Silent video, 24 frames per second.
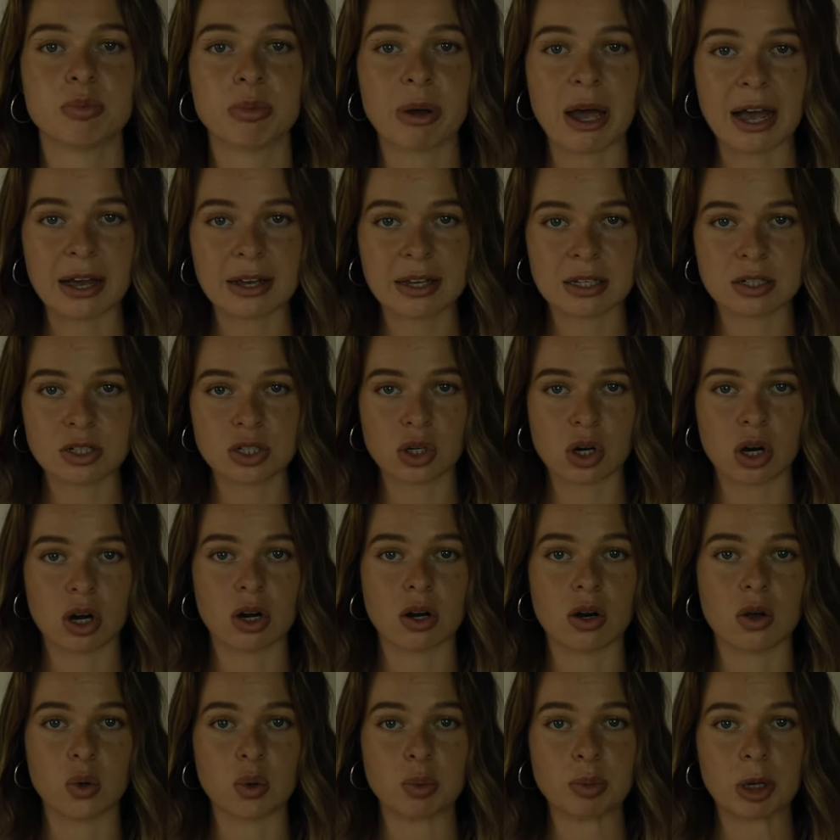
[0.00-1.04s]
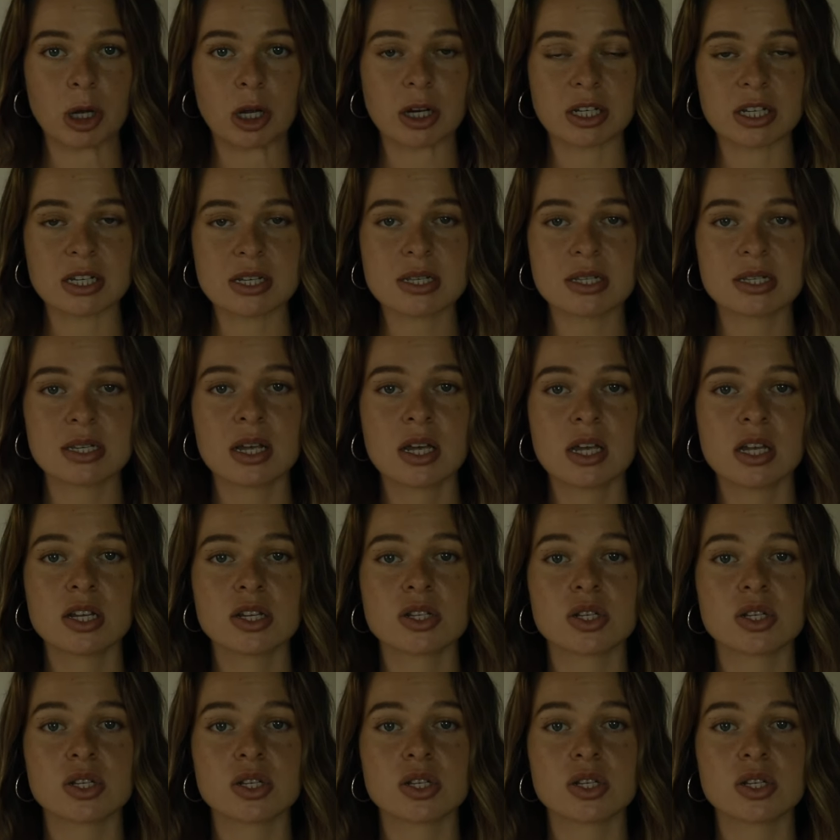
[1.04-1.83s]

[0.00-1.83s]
back into our own bodies